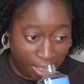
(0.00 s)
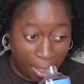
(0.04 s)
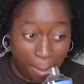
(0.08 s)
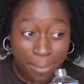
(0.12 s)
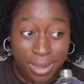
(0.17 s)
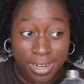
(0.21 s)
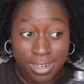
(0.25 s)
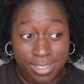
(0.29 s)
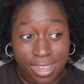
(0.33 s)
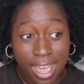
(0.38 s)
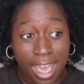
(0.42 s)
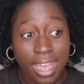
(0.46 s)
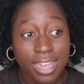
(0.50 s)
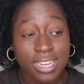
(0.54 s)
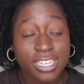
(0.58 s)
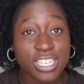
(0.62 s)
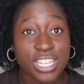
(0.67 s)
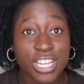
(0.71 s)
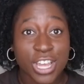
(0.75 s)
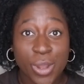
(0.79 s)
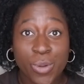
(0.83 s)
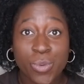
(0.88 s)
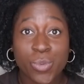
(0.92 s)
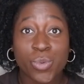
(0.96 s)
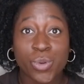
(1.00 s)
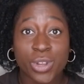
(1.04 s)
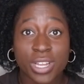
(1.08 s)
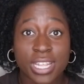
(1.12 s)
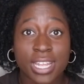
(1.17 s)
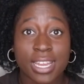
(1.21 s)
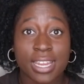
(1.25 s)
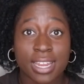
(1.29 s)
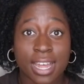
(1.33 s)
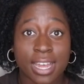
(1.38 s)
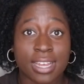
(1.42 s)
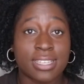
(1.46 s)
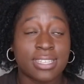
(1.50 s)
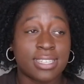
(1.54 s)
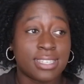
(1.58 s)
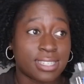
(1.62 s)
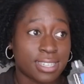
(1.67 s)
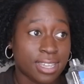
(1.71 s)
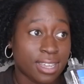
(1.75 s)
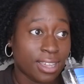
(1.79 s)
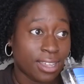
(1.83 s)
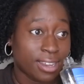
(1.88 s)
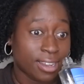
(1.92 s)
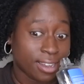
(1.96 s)
But it's actually a really nice
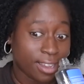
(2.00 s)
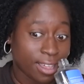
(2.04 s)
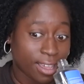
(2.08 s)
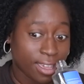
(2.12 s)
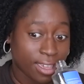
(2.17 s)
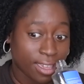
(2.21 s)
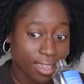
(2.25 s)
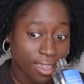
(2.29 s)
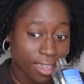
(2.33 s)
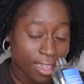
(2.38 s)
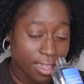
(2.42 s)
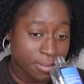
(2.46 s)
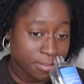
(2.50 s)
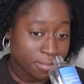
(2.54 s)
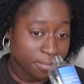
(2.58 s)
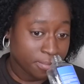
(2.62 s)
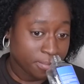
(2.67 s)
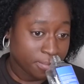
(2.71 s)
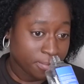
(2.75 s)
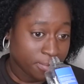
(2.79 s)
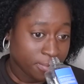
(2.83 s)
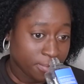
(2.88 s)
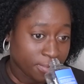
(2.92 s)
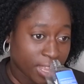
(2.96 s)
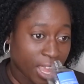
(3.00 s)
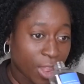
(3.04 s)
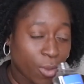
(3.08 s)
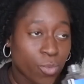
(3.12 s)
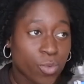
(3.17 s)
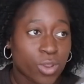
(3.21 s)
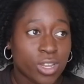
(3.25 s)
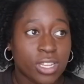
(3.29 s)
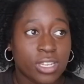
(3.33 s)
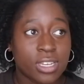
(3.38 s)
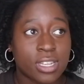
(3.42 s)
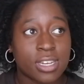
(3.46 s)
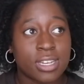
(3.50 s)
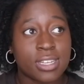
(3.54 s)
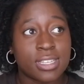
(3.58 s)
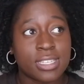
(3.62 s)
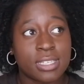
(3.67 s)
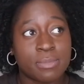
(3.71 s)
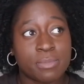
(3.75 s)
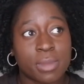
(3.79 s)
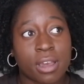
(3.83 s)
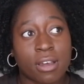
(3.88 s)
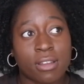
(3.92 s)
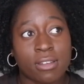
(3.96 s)
scent. Like it really does
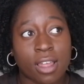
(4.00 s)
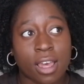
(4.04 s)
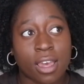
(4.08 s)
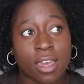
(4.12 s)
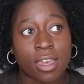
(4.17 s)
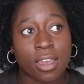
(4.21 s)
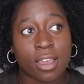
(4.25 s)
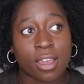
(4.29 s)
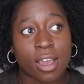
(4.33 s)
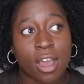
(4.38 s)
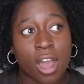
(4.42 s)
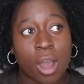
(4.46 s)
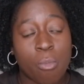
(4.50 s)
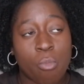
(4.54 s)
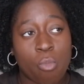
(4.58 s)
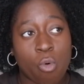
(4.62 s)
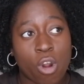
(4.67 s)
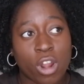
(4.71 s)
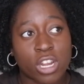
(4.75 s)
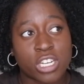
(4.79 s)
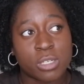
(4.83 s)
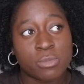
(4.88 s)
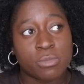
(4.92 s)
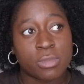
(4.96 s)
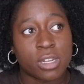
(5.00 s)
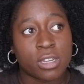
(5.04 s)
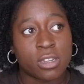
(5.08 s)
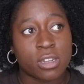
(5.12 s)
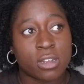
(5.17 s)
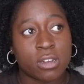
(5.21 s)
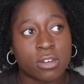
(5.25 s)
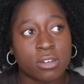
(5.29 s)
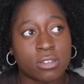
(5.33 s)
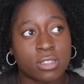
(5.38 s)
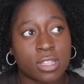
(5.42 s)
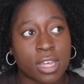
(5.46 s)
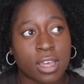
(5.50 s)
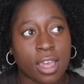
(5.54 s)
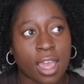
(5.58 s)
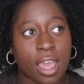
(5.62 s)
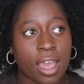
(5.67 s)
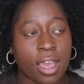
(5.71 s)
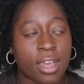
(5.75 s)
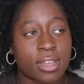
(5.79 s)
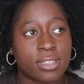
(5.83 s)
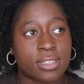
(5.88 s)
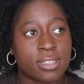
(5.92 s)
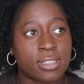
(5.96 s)
smell like a marshmallow that
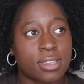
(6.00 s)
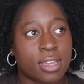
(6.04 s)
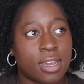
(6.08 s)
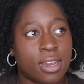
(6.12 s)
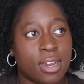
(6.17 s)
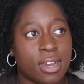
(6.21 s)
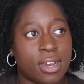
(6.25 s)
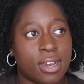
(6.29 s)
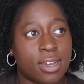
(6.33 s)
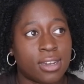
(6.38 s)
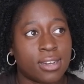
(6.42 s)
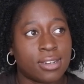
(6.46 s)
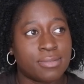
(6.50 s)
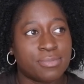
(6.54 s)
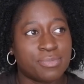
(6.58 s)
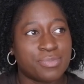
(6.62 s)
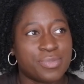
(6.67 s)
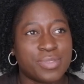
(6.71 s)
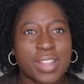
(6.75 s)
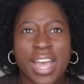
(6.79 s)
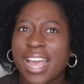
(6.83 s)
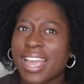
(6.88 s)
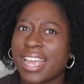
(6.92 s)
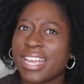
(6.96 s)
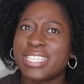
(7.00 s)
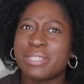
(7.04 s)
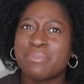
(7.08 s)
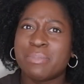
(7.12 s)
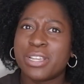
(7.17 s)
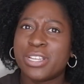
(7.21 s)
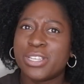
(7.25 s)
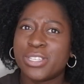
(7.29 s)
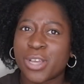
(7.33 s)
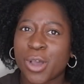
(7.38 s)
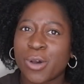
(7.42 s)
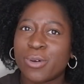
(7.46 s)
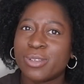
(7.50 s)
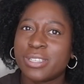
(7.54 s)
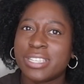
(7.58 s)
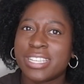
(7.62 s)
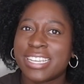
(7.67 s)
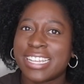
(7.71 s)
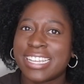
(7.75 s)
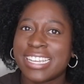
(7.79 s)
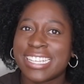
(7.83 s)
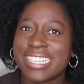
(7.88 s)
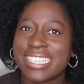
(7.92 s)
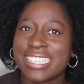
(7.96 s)
has, um, I guess, been
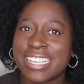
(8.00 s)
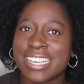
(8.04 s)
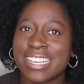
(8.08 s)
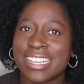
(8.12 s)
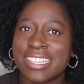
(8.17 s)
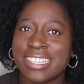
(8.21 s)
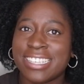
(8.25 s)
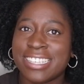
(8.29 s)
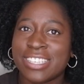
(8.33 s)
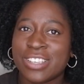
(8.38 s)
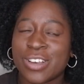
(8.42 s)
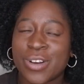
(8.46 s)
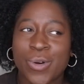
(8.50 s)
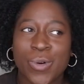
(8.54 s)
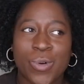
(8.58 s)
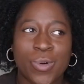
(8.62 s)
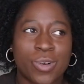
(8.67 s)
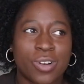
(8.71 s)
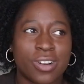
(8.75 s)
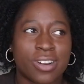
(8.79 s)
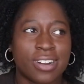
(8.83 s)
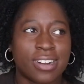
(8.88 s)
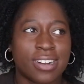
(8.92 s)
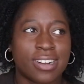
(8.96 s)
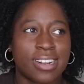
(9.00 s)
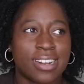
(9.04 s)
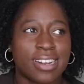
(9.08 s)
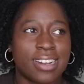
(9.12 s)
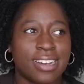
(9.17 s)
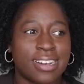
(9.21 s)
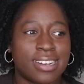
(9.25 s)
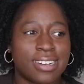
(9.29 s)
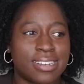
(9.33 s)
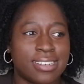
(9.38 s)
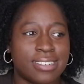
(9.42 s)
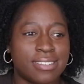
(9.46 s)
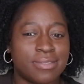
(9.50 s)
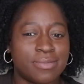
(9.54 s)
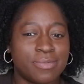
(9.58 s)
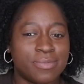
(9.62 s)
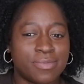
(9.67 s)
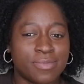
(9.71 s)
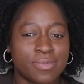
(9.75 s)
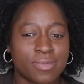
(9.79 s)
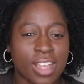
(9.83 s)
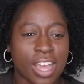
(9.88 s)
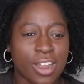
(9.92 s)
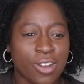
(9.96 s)
toasted in a sense, or
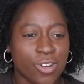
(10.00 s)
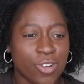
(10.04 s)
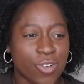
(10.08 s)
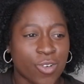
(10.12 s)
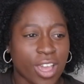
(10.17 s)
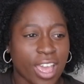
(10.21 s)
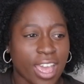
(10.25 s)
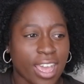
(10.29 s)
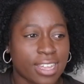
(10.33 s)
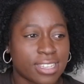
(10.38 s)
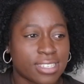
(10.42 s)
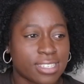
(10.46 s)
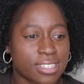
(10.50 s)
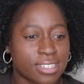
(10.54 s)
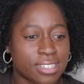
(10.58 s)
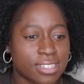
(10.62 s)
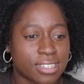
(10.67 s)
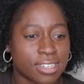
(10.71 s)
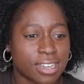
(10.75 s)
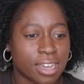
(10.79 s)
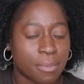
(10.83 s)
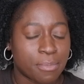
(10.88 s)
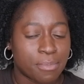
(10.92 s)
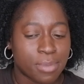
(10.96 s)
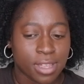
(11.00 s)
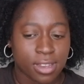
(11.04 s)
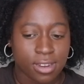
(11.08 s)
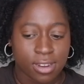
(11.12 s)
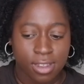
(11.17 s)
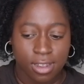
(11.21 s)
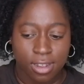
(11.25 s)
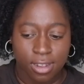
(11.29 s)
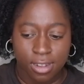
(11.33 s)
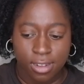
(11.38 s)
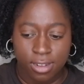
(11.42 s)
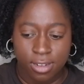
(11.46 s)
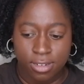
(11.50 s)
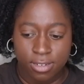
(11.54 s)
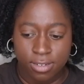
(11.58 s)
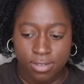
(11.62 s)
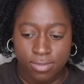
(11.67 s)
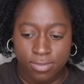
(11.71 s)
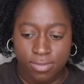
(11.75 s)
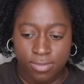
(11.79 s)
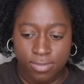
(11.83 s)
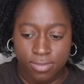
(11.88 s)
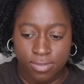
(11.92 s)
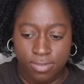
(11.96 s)
um, I don't know, it has a, a bit
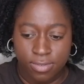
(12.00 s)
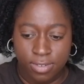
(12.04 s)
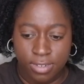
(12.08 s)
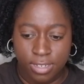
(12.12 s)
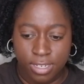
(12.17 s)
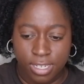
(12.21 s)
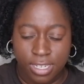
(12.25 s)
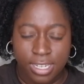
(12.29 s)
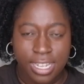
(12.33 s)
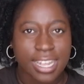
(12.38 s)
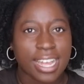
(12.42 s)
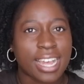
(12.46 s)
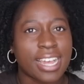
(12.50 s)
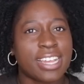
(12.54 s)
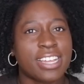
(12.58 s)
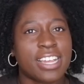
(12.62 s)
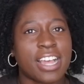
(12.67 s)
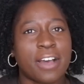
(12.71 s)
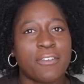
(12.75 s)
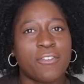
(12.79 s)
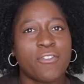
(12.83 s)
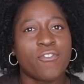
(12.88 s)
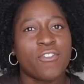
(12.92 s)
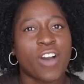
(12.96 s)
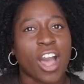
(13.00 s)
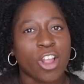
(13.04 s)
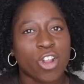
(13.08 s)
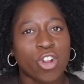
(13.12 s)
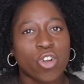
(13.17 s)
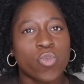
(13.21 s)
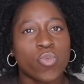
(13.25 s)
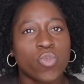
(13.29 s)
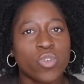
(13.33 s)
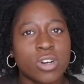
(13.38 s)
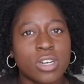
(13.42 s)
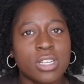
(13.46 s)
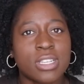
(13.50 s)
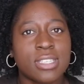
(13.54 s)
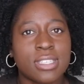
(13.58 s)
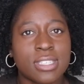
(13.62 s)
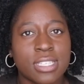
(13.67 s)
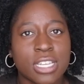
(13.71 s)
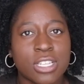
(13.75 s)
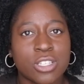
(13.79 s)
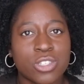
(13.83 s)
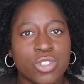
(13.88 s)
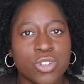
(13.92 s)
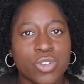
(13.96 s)
of a, a firewood
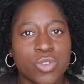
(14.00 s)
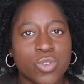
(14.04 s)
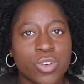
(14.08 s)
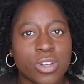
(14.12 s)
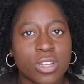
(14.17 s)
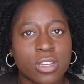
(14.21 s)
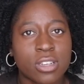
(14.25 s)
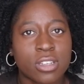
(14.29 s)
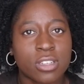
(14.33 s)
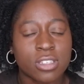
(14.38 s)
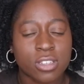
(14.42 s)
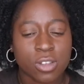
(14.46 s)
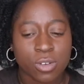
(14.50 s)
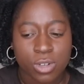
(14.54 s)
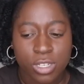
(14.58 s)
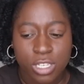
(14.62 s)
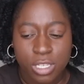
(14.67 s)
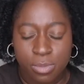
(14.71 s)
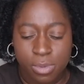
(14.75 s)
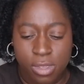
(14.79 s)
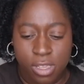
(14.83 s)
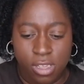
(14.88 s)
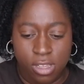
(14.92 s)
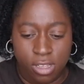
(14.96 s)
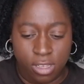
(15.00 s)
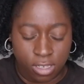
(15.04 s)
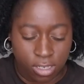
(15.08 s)
scent to it, so to speak.